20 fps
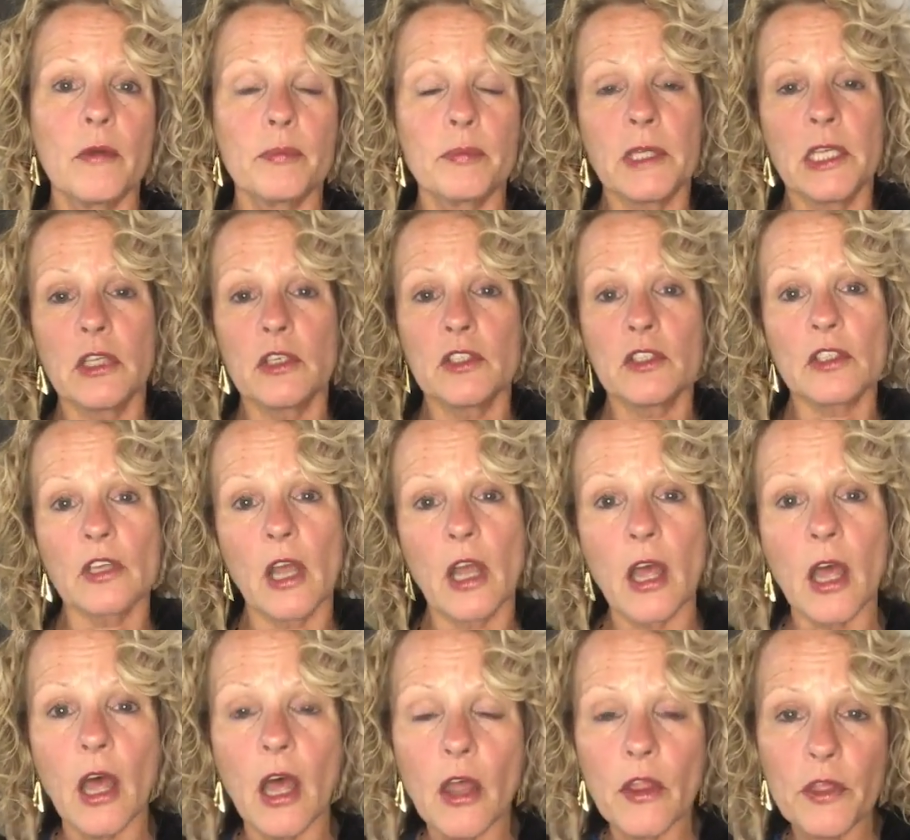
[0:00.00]
because
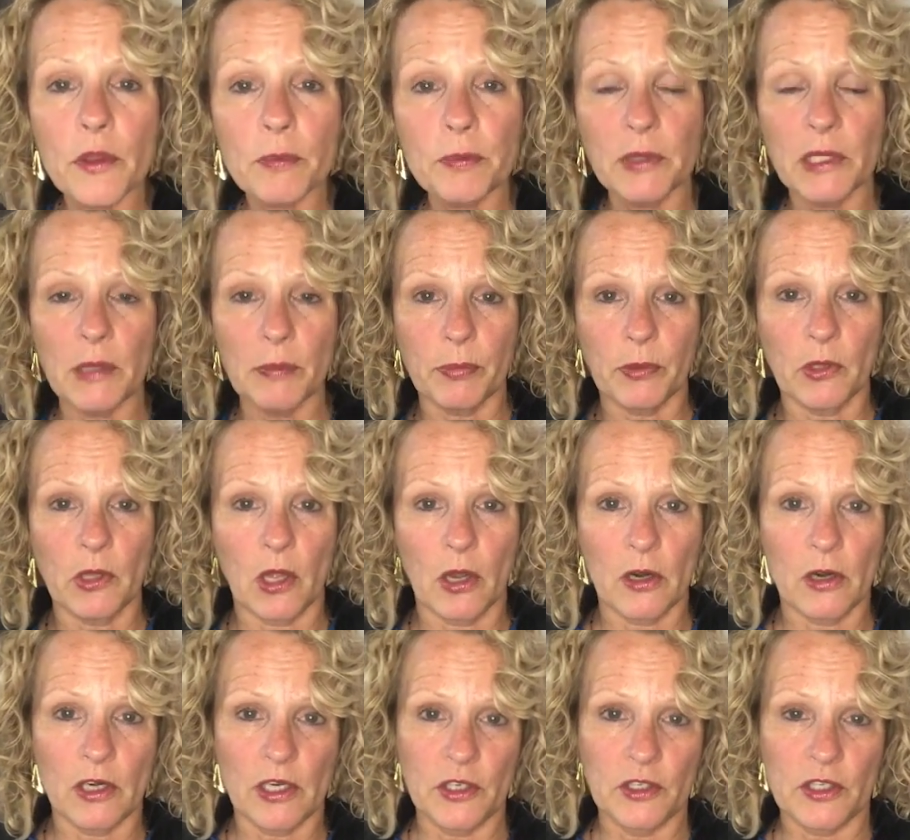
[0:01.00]
other people
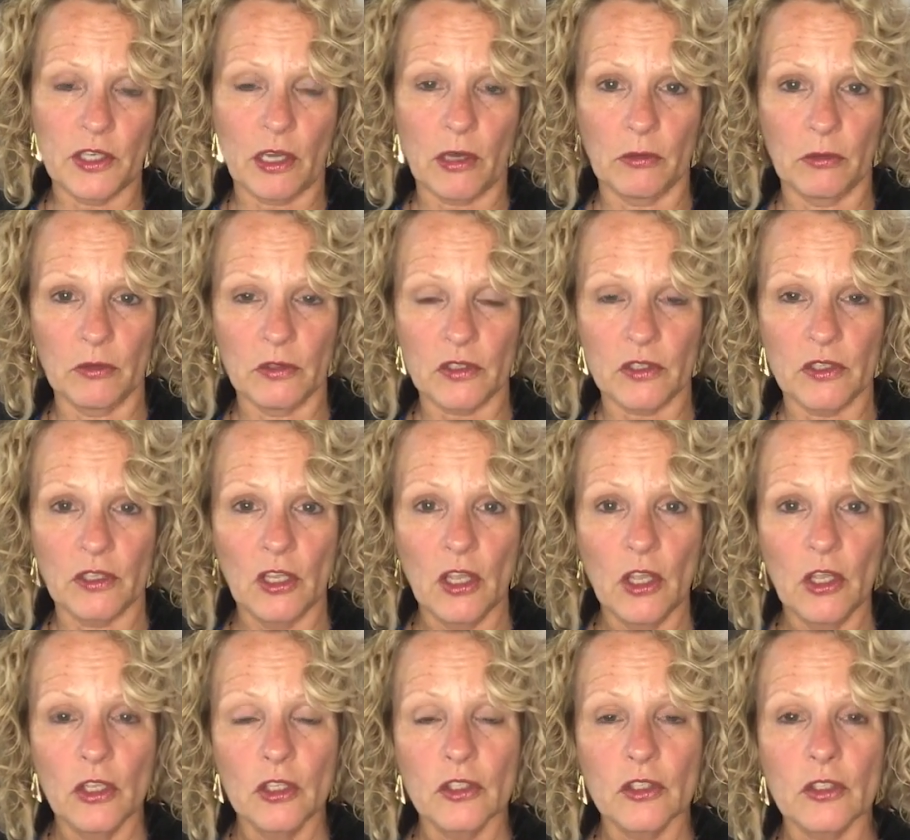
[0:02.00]
are in doubt.
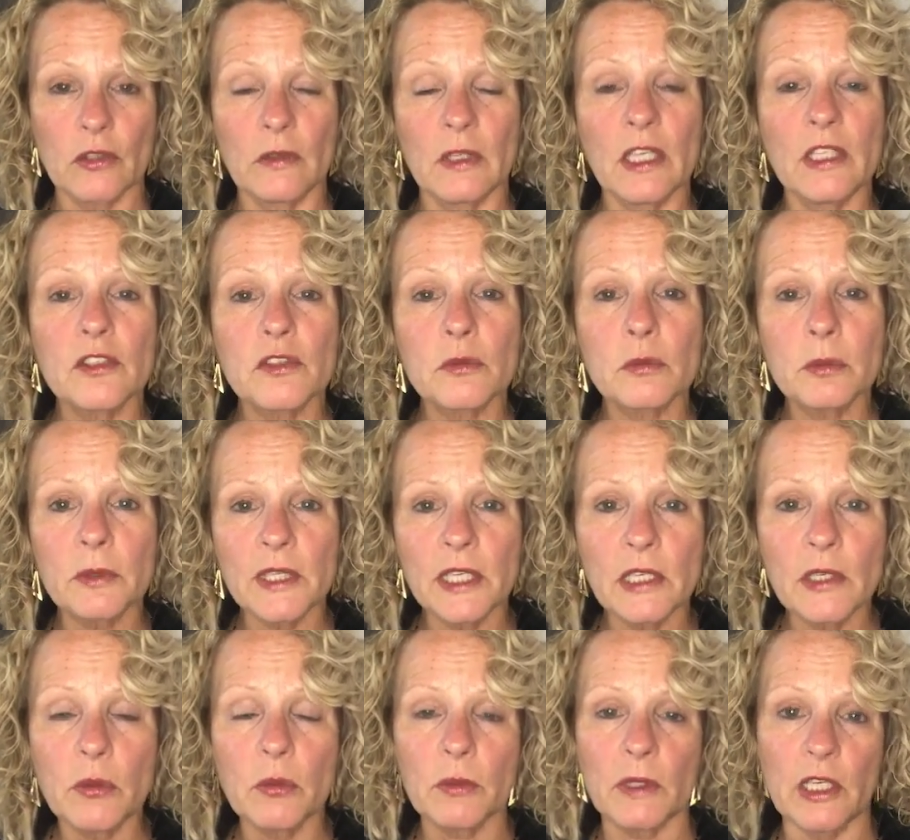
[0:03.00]
So it's
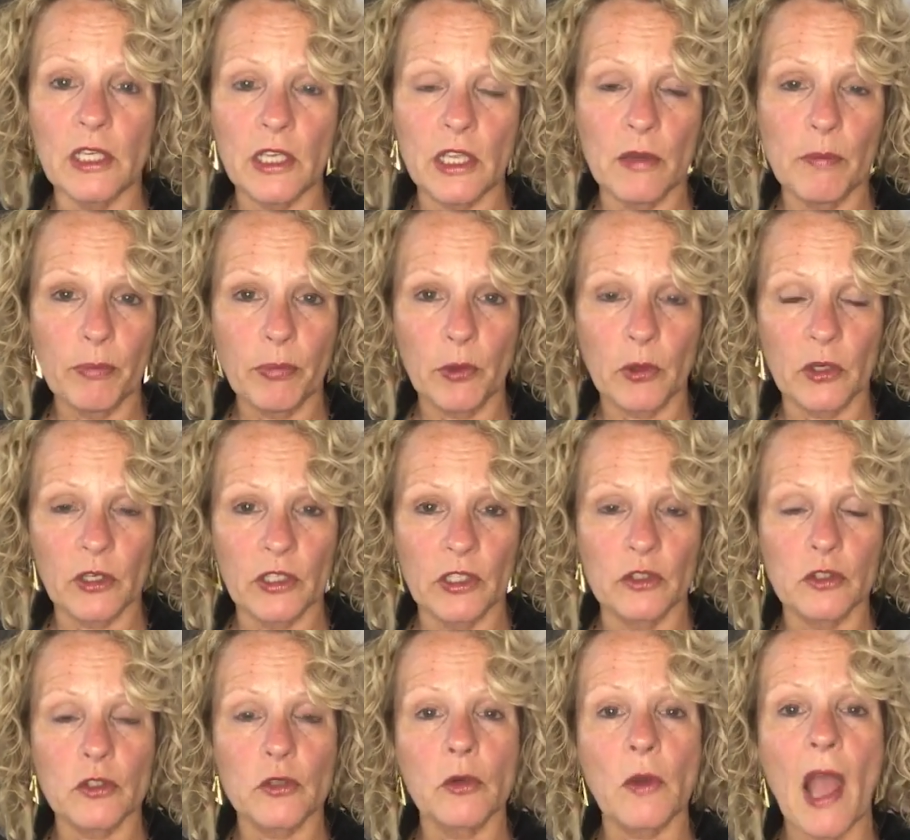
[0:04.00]
really, really
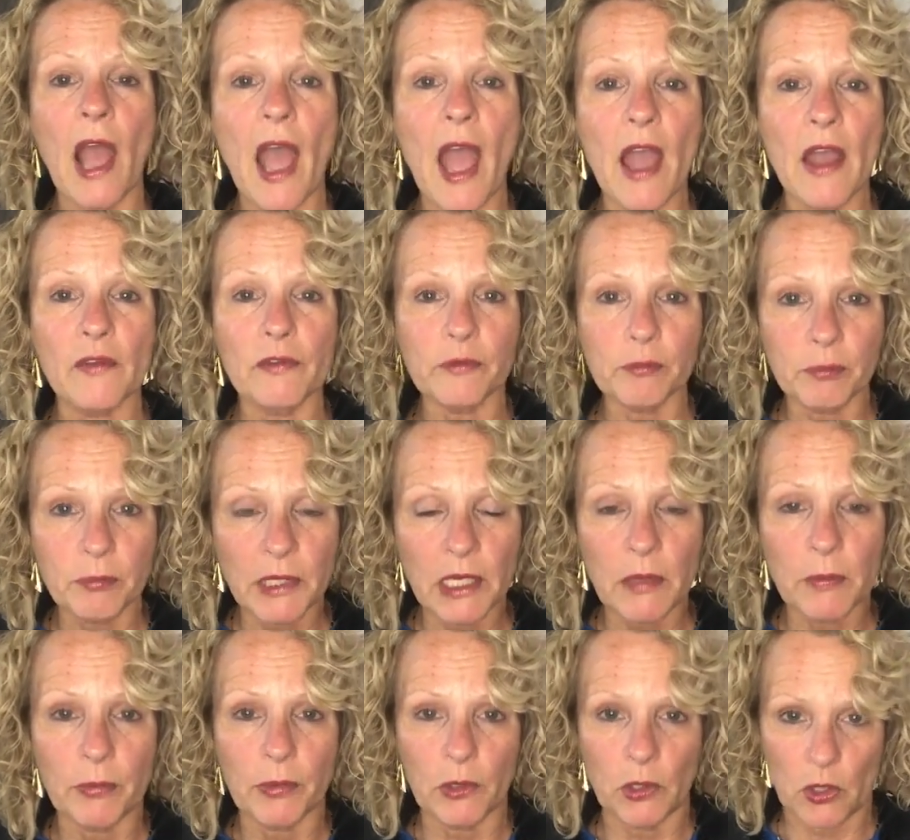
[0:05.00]
important to have
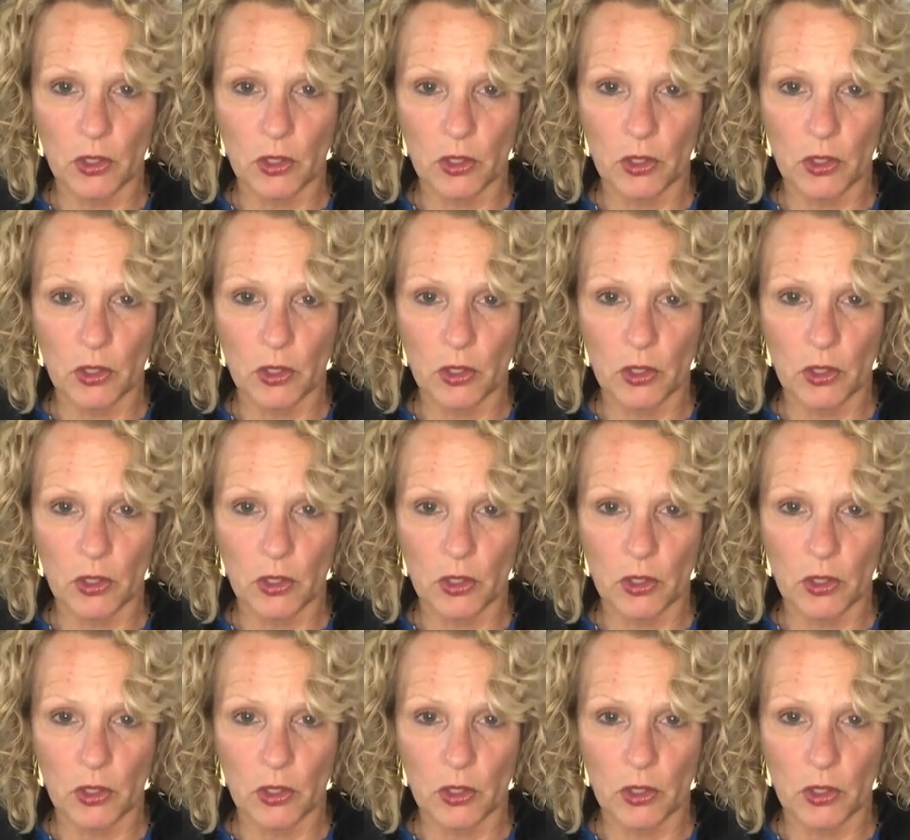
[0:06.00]
people